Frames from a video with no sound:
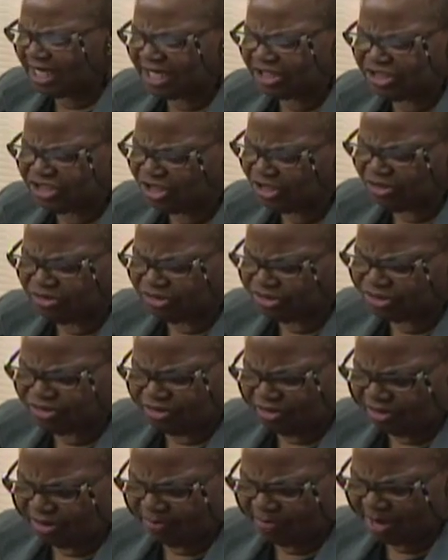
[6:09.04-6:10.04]
their children
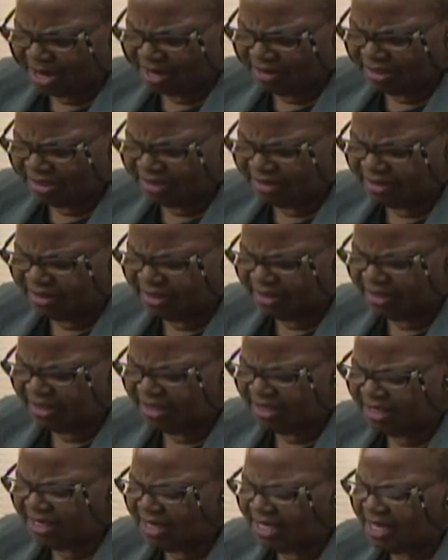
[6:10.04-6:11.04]
thought about it.
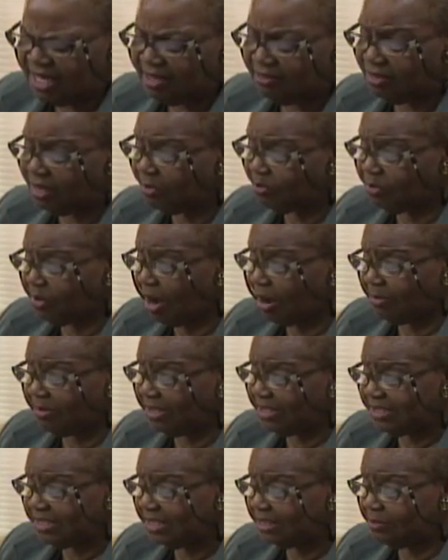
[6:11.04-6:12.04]
They
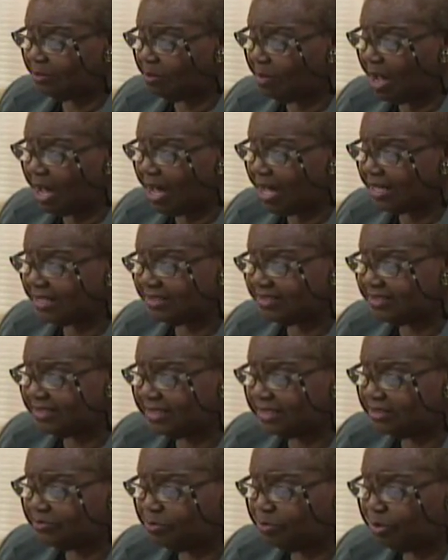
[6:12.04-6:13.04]
probably didn't mind
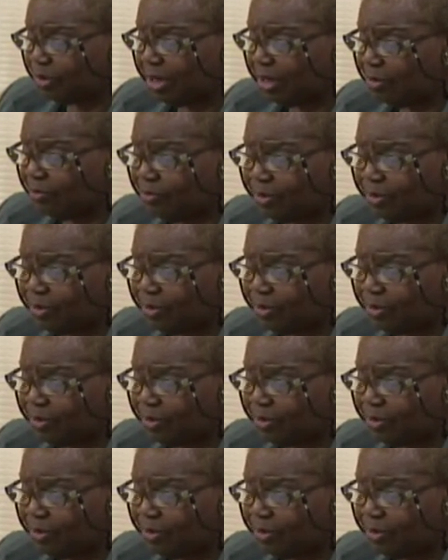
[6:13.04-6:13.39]
since Br'er